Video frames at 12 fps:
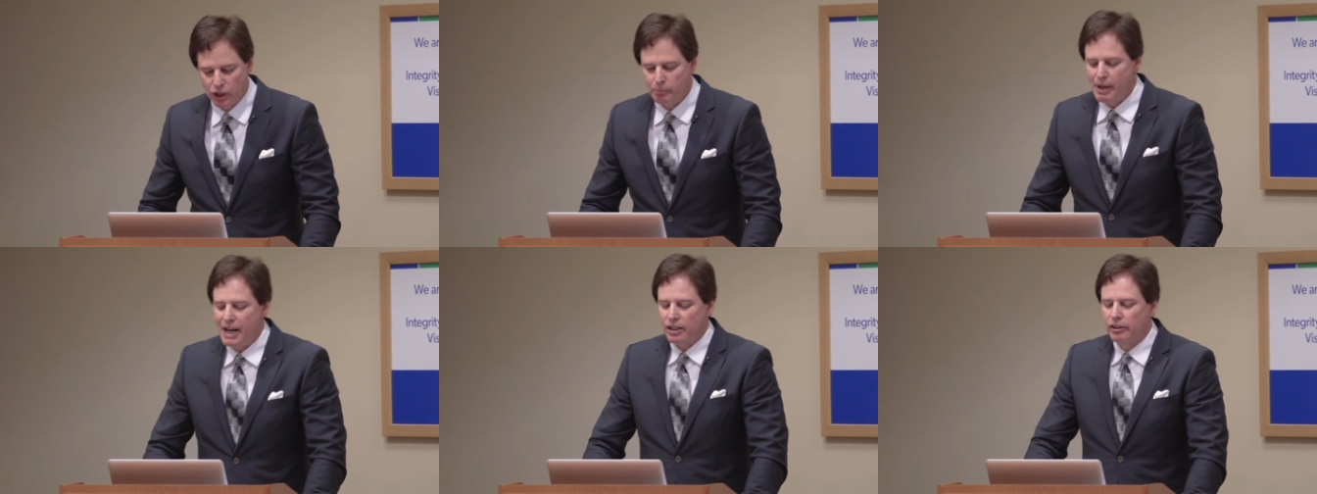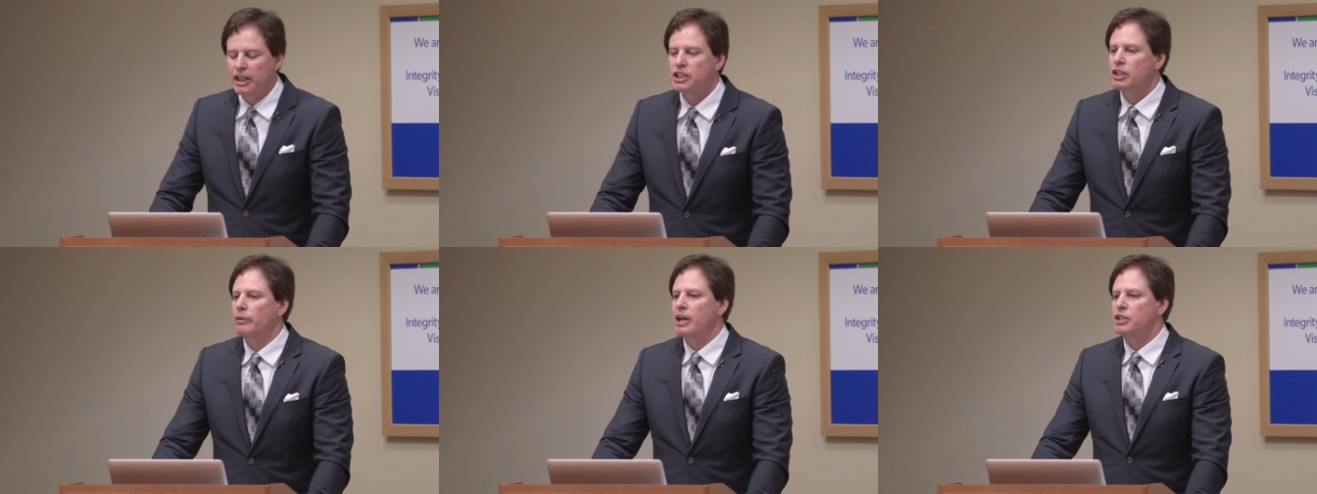Could macular
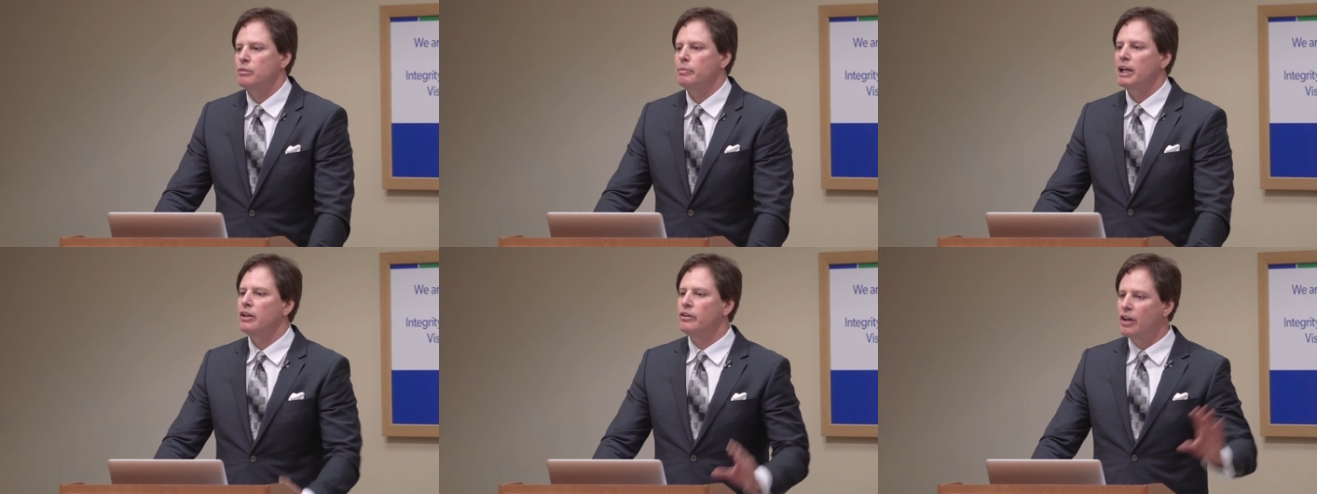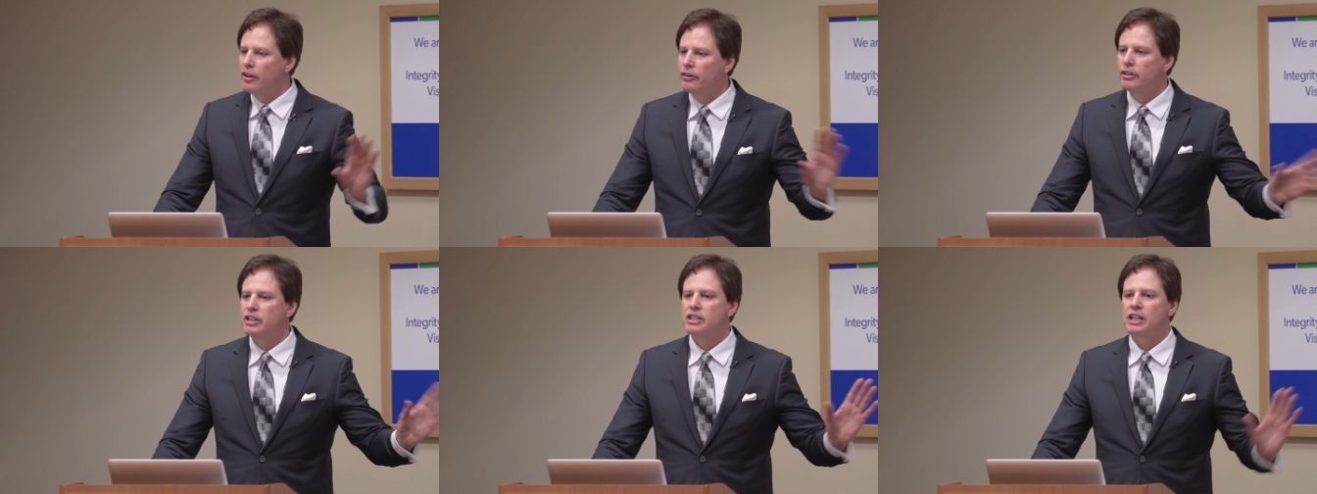degeneration be
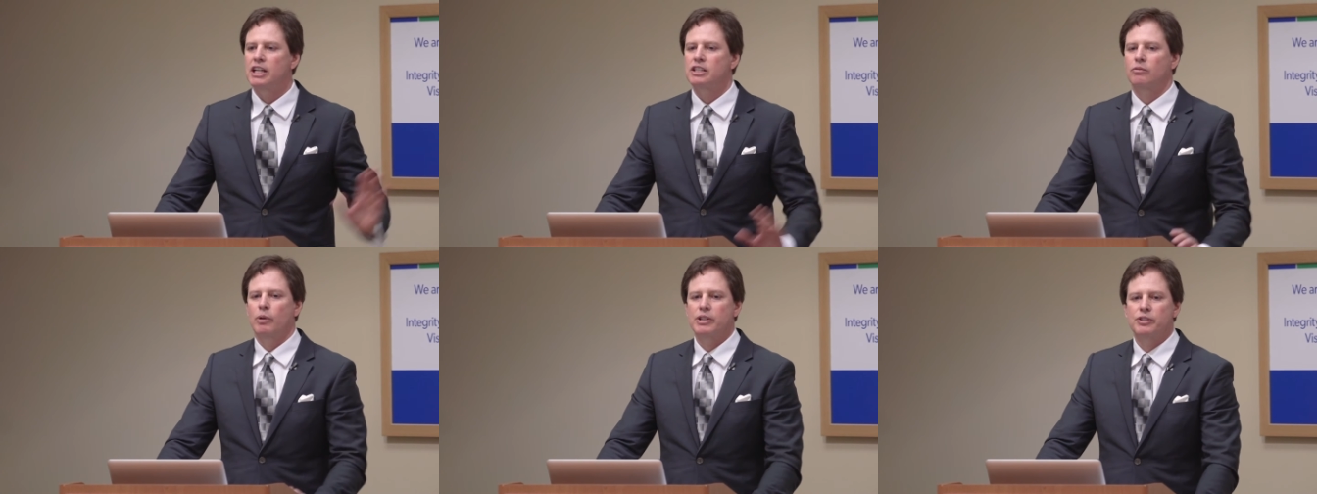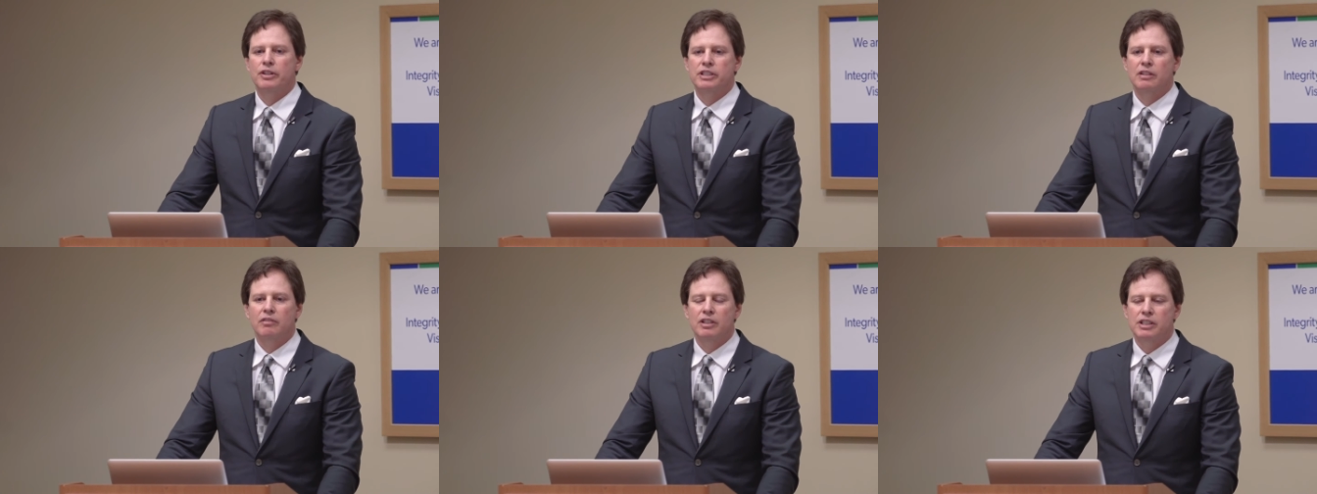another disease of Western
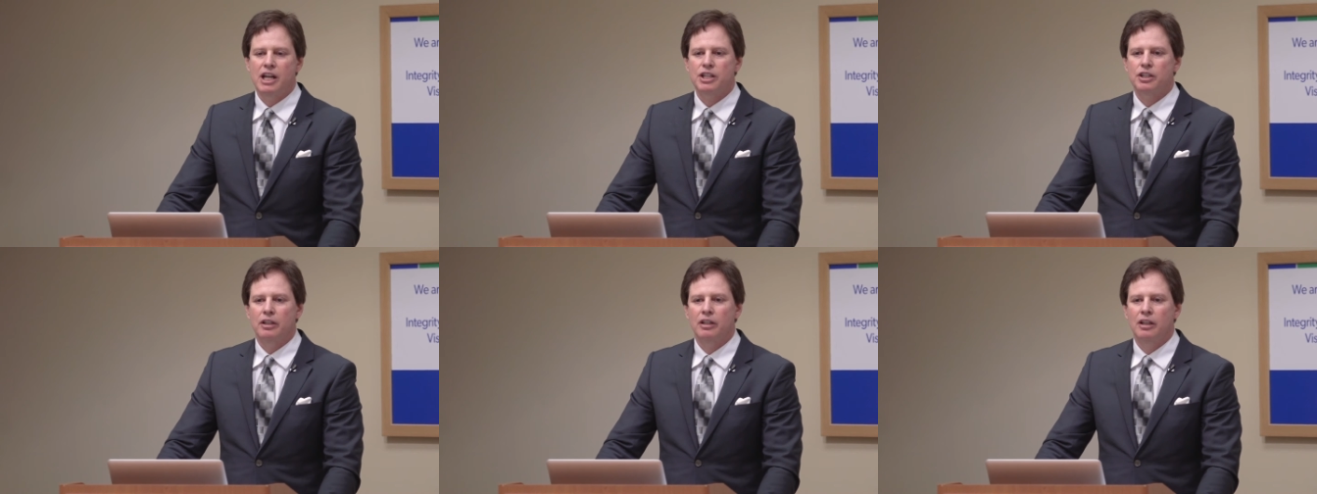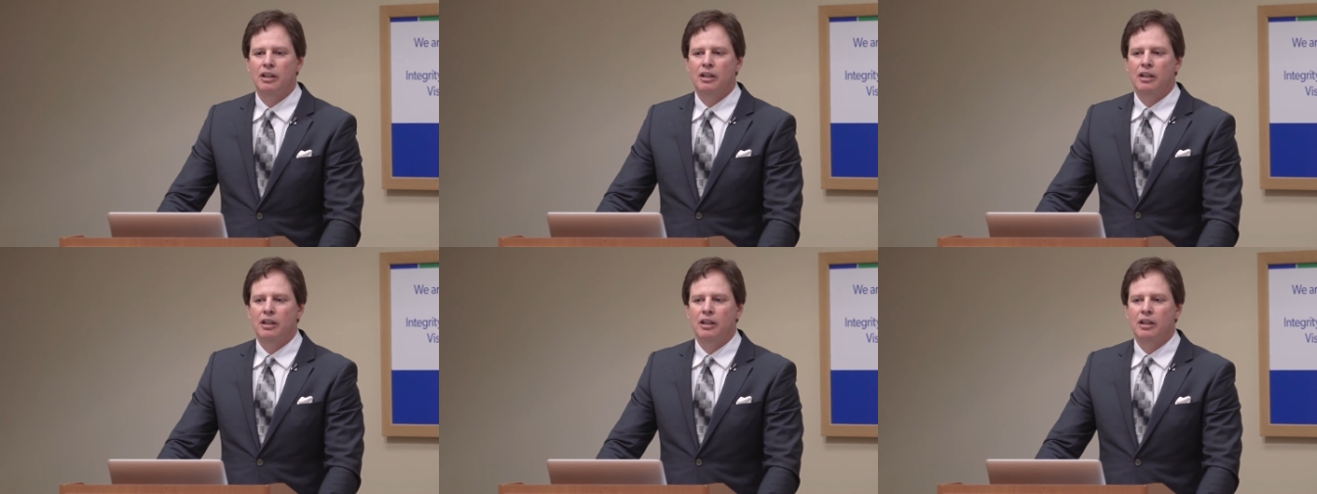civilization?